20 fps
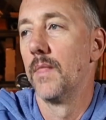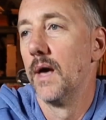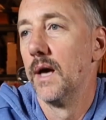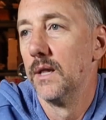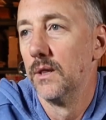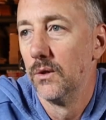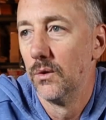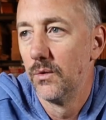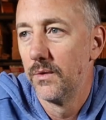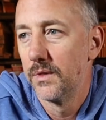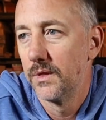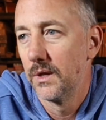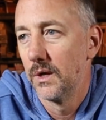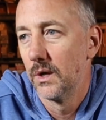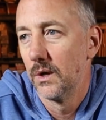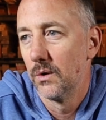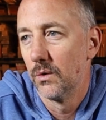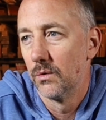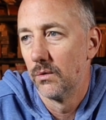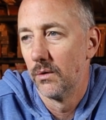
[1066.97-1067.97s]
a
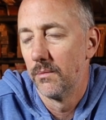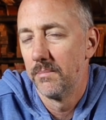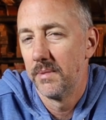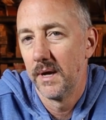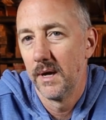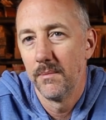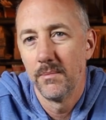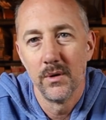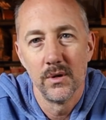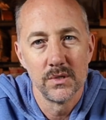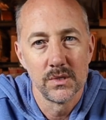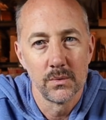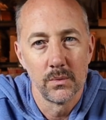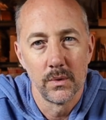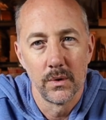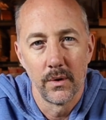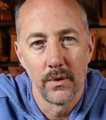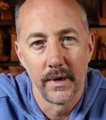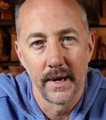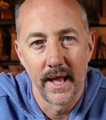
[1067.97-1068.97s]
luthier or repair person
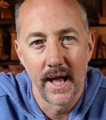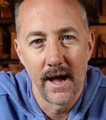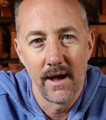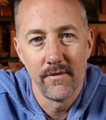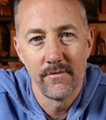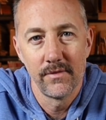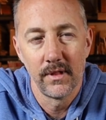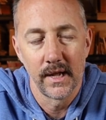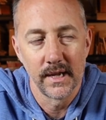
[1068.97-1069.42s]
would already have,